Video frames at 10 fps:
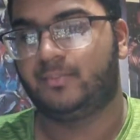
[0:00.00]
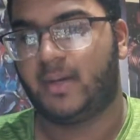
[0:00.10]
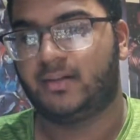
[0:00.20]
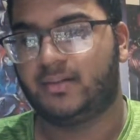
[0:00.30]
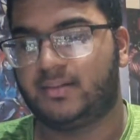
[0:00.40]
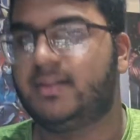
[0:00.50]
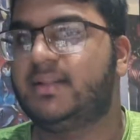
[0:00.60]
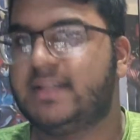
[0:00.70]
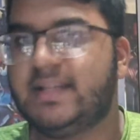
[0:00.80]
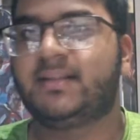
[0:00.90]
a
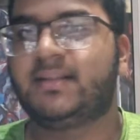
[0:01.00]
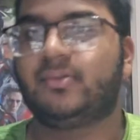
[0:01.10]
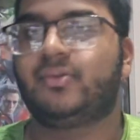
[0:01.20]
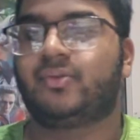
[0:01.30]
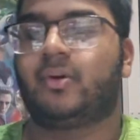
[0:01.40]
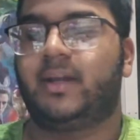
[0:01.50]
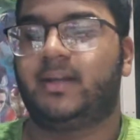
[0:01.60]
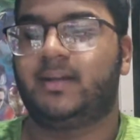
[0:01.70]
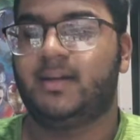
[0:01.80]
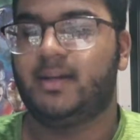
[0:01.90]
decent drawing
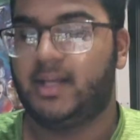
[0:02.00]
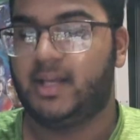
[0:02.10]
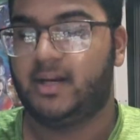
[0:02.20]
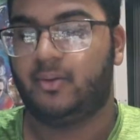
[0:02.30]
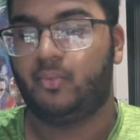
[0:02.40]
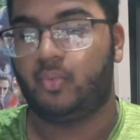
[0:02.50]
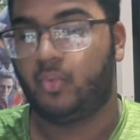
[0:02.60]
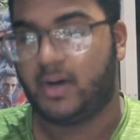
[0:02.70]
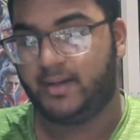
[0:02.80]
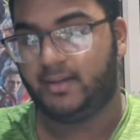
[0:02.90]
in a
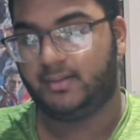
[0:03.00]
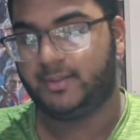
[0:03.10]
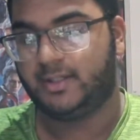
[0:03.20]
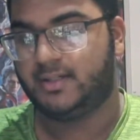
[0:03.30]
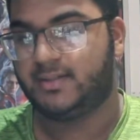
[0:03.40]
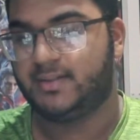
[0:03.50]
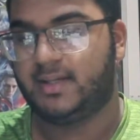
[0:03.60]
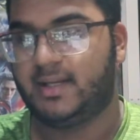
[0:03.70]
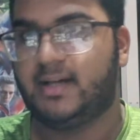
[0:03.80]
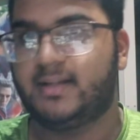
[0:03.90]
while because the
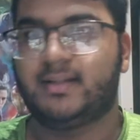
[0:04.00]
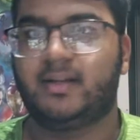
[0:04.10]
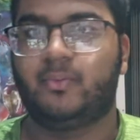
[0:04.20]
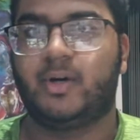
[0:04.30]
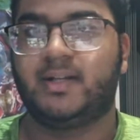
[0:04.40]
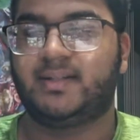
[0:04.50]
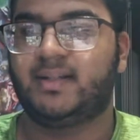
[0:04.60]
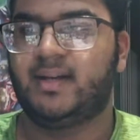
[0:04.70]
last thing was